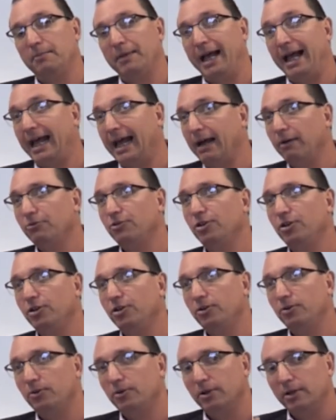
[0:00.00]
How do
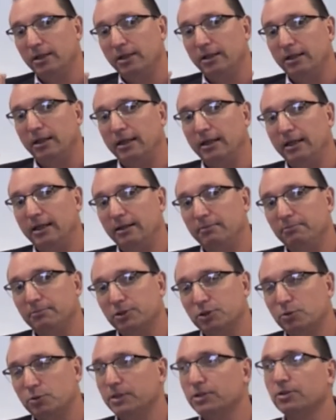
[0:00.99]
you
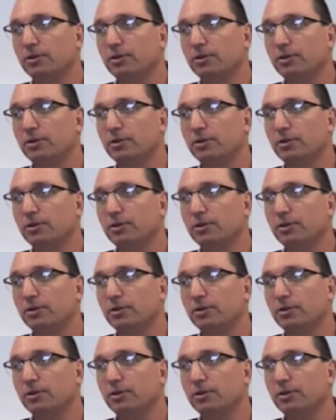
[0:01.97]
switch